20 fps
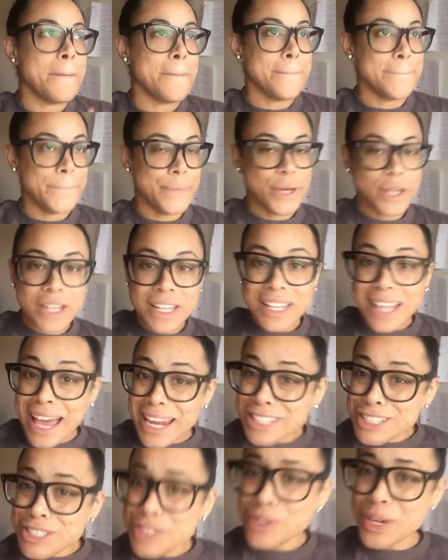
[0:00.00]
put a lot of
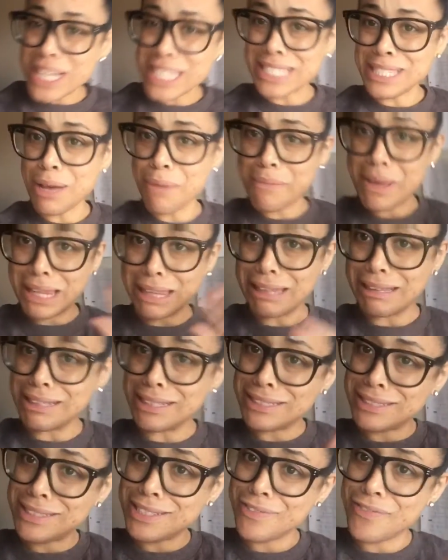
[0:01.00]
stress on my
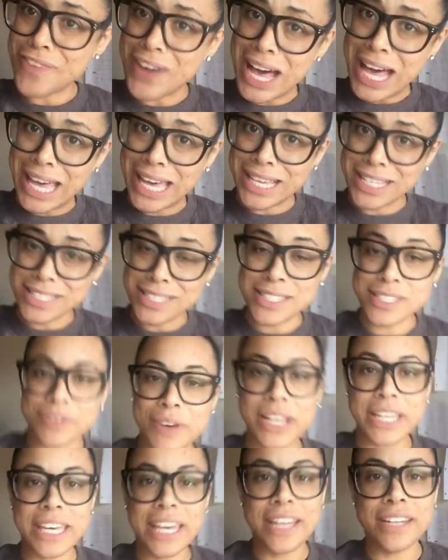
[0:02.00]
little device so I
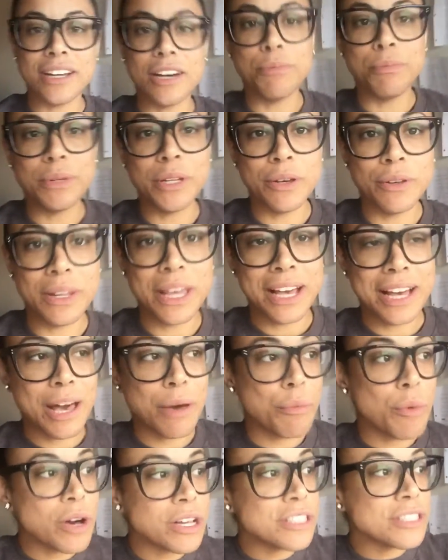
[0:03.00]
can't upload like I
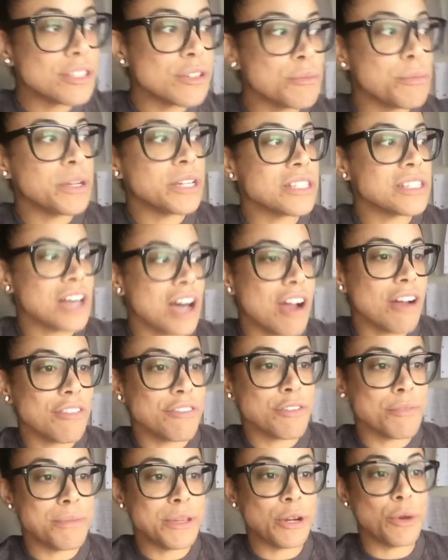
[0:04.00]
want to, but it's hard
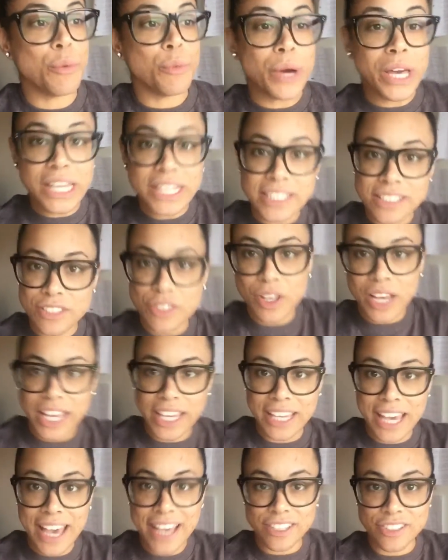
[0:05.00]
for me to wait until I
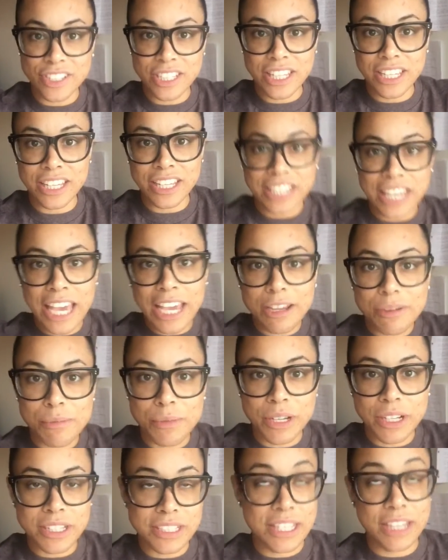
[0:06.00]
actually get a
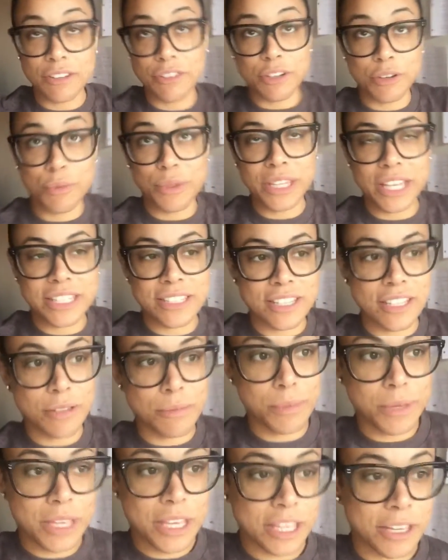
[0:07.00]
camera because I don't know when that's gonna
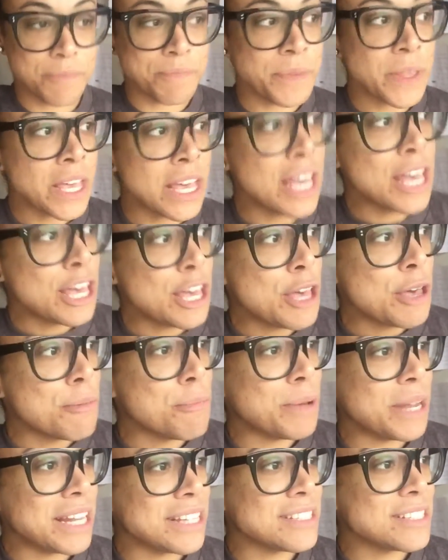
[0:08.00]
be.
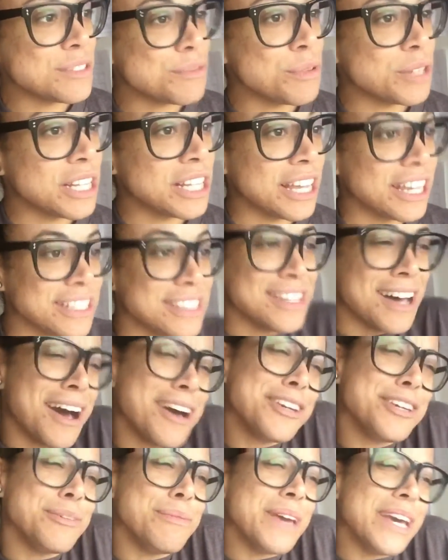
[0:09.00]
But I just want to like
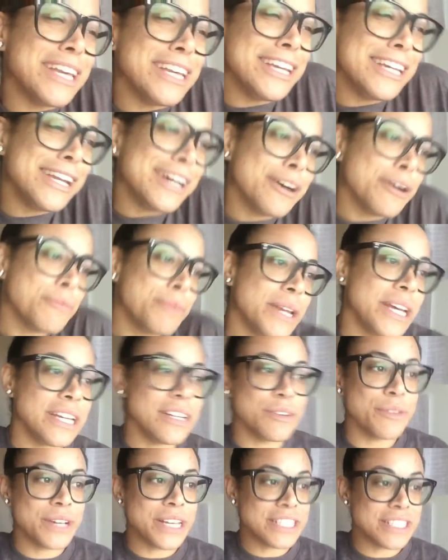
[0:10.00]
document, you know? But
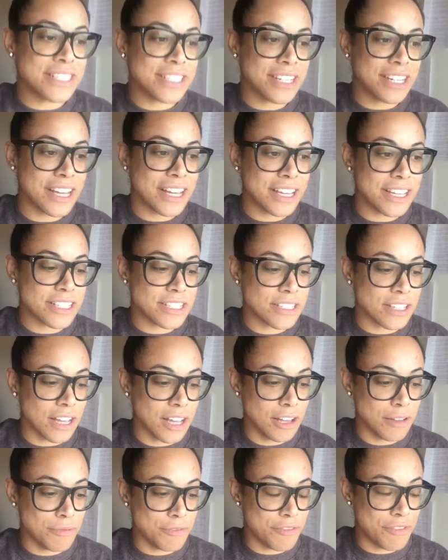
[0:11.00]
anyways, today it's
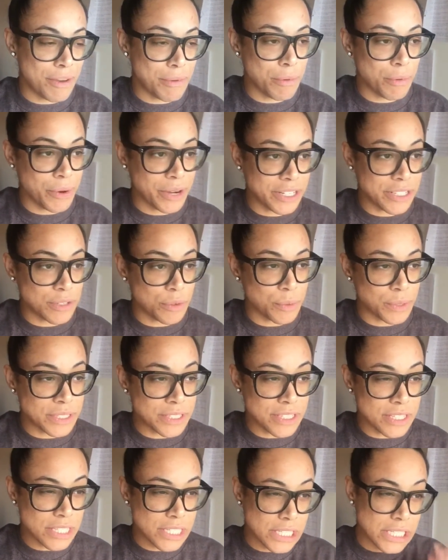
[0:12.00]
um February
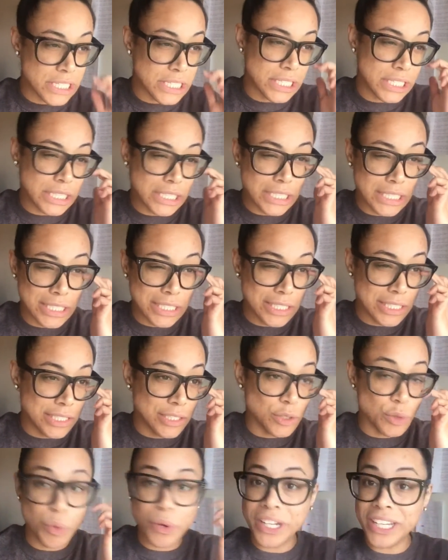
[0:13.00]
twenty
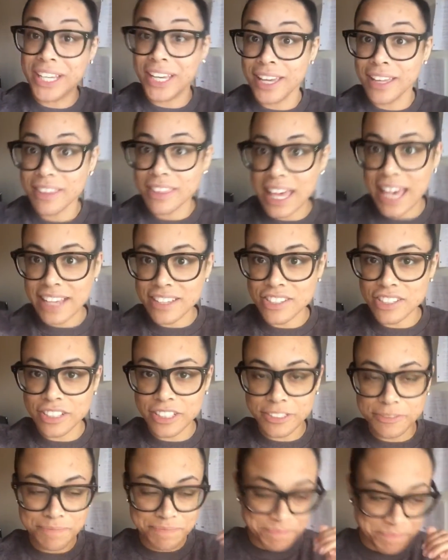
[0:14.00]
twentieth 20th actually.